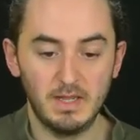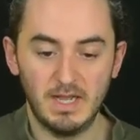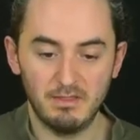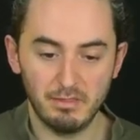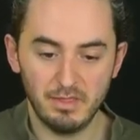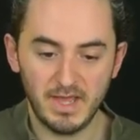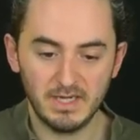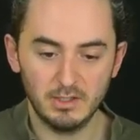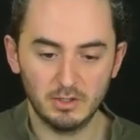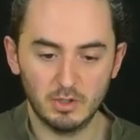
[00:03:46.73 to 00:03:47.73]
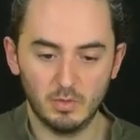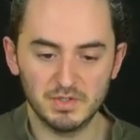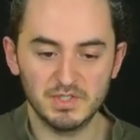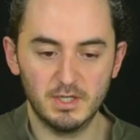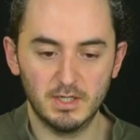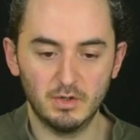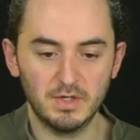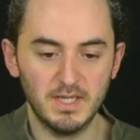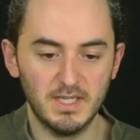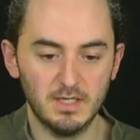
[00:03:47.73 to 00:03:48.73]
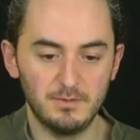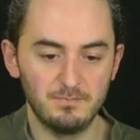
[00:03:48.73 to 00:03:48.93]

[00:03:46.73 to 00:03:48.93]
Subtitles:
and then look at what's going on here.